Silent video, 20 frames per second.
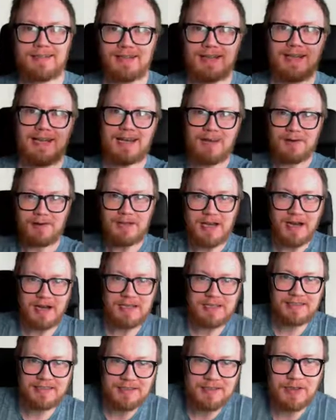Hello
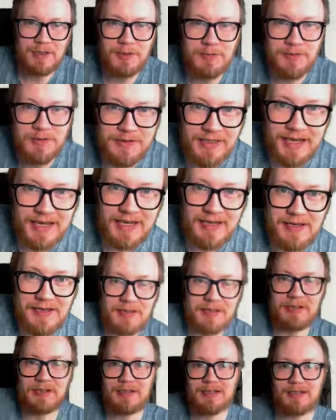guys, so
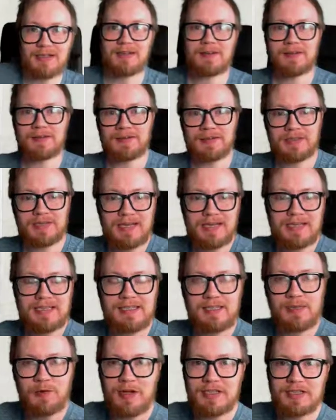today on
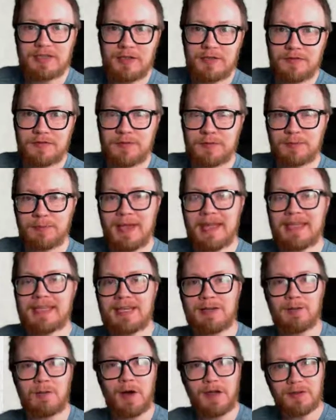the quest of
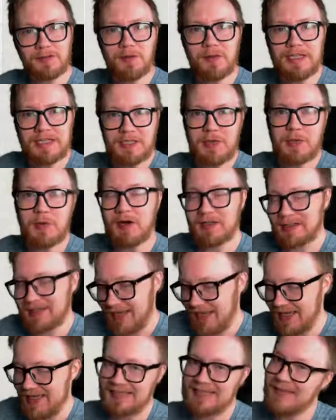making one video a
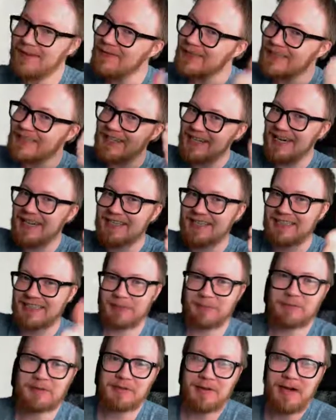day, give it a like and
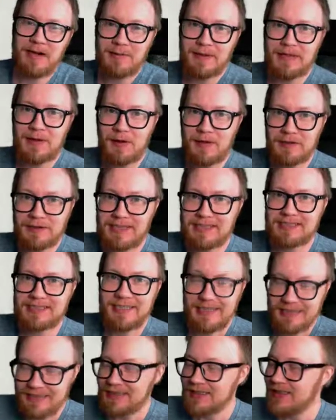subscribe and all that
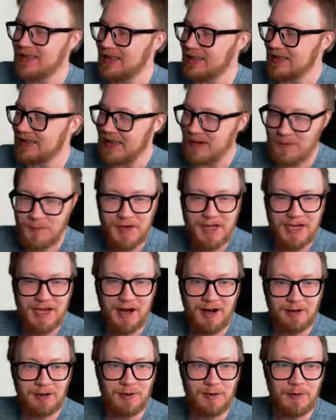shit, we
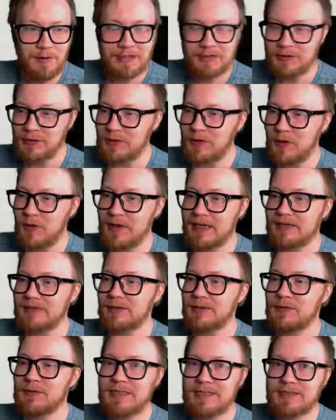are going to go
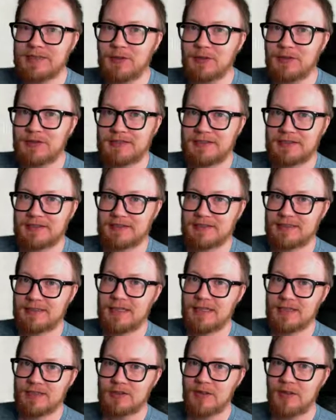into resources.
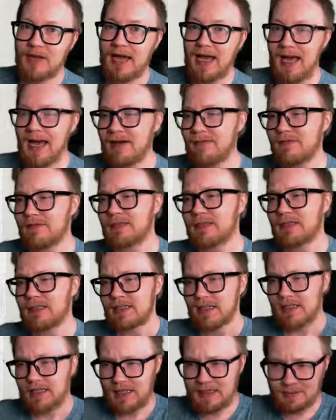So I have
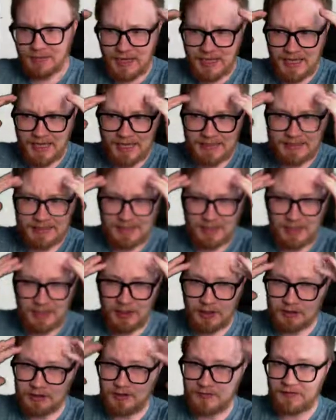in my head a
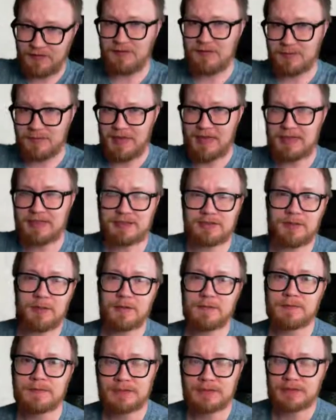lot of information
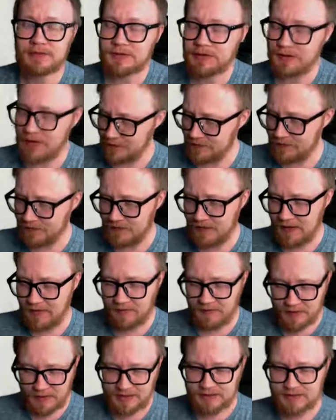on stuff
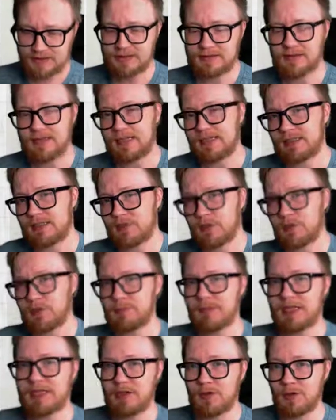and things that
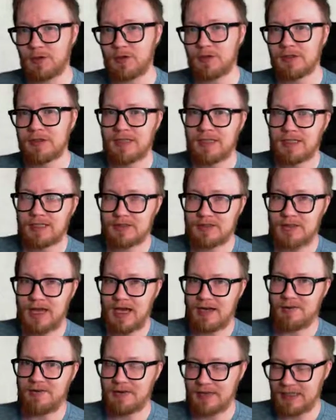could be cool to
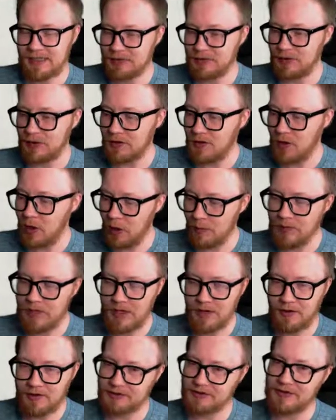have in your hobby
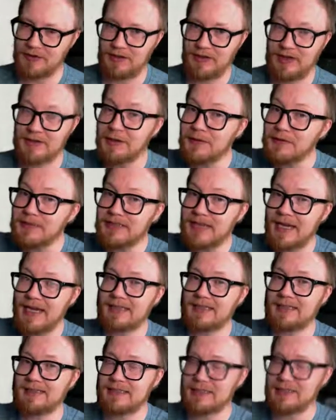arsenal. I don't
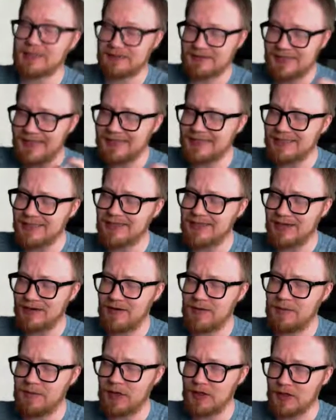say these are
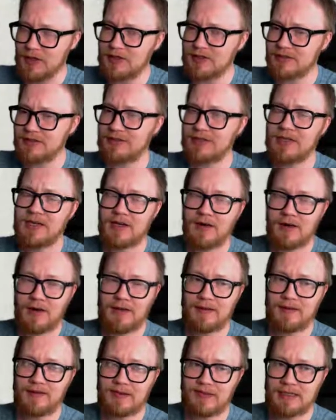necessary products or
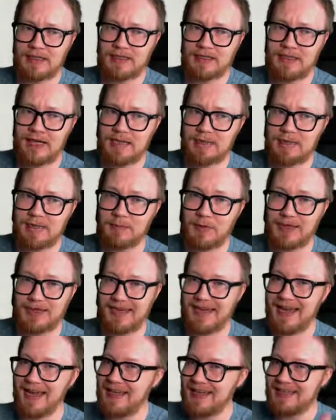anything like that,
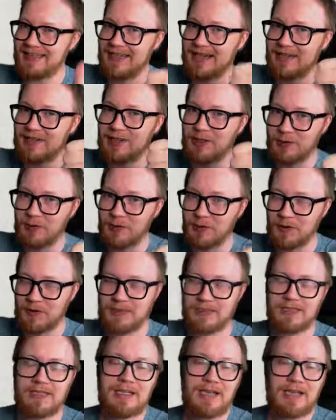but hey, they are
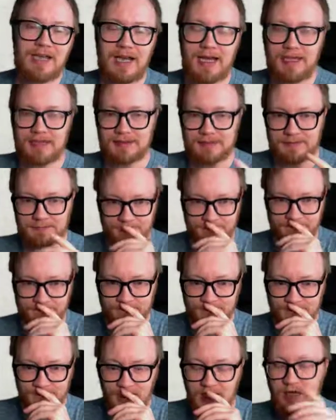cool.
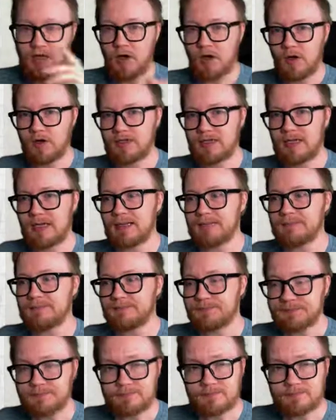And on